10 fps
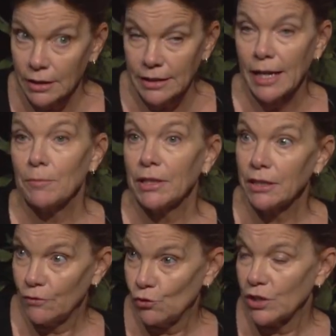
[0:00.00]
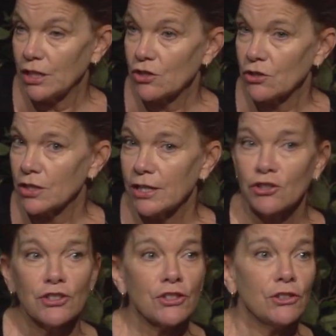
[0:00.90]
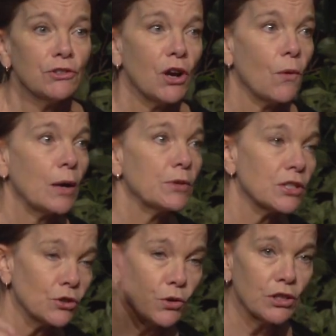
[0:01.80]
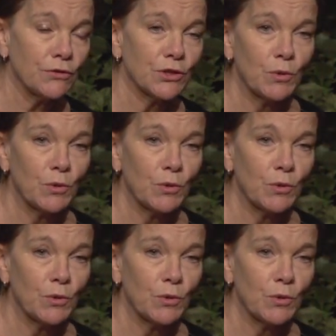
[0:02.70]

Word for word: contemplative traditions. Now, just so you know, I was a lawyer for